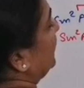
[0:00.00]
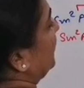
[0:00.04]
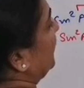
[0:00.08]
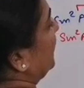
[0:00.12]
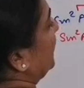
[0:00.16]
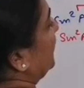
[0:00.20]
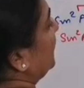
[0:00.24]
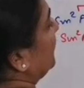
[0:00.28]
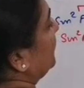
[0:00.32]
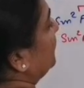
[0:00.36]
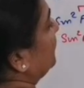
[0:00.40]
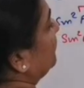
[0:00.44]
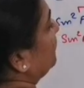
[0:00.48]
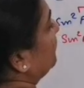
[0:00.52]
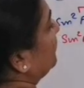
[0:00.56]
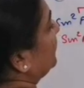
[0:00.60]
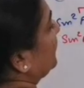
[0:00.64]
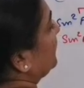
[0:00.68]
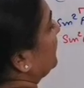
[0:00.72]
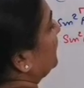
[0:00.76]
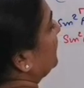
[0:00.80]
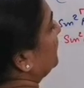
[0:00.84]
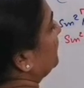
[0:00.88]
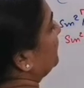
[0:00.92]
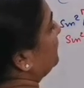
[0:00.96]
A
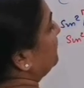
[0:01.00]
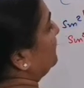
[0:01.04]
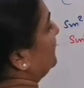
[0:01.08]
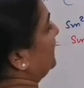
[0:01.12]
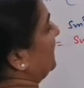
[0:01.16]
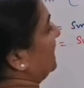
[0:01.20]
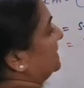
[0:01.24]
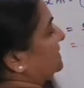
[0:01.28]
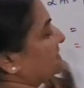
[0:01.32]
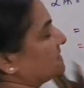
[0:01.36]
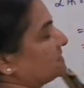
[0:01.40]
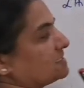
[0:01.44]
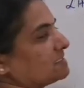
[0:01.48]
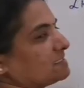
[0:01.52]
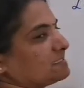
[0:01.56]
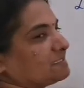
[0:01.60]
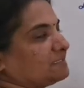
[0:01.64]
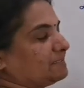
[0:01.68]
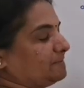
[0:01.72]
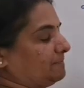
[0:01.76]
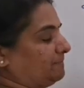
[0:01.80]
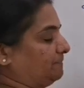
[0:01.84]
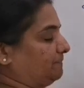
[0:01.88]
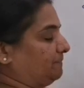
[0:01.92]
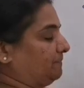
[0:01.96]

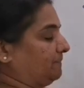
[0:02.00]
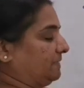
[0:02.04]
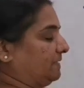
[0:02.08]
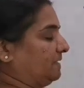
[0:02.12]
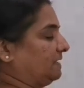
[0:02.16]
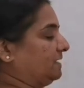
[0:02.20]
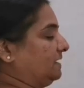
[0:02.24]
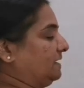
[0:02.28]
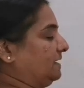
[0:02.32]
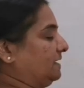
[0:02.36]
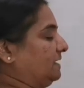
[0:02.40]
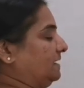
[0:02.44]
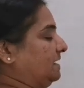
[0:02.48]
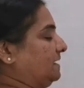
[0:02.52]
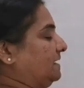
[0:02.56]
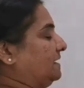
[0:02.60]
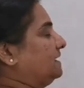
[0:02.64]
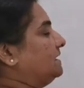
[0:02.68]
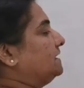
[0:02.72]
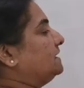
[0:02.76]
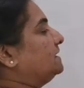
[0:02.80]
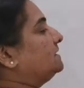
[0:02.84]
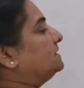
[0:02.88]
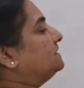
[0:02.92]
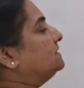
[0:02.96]
plus.
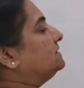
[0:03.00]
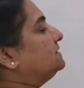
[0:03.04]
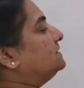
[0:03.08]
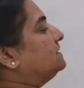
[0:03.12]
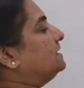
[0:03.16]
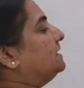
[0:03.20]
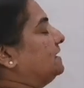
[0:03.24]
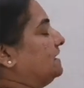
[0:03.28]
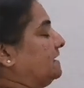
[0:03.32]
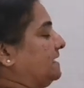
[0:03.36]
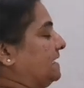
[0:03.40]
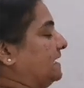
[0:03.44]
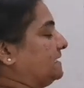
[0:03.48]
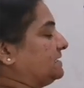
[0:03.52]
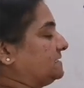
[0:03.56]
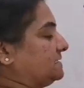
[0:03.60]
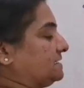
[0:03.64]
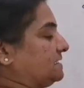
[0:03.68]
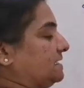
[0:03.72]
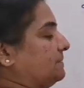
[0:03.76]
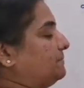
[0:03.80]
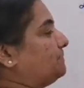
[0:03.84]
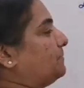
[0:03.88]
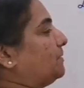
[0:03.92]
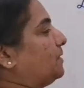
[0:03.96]
The next
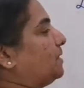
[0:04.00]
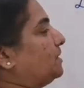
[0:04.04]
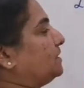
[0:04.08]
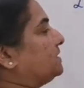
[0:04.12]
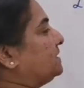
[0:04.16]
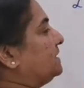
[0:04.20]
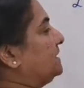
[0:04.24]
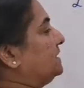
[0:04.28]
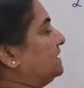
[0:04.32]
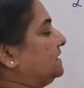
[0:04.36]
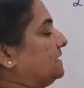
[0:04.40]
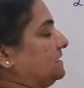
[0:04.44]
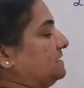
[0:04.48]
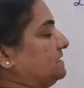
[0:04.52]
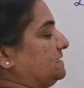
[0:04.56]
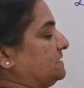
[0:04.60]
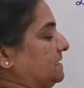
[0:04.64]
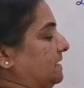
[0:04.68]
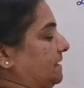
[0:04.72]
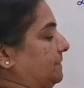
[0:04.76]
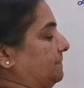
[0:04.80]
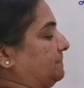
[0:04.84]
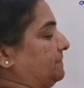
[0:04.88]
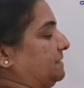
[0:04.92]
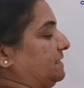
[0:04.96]
important
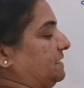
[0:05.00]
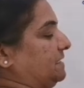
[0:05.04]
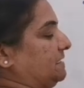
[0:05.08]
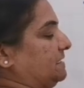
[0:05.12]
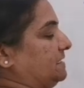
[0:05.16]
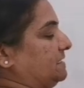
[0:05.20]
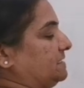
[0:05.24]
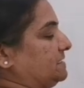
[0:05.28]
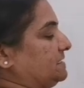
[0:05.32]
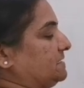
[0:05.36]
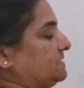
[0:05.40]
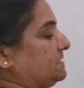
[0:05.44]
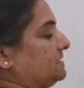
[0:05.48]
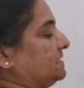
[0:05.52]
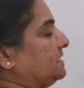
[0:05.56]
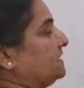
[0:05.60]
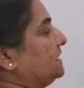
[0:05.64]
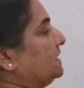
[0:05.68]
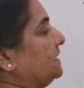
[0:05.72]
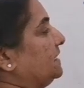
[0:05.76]
concept is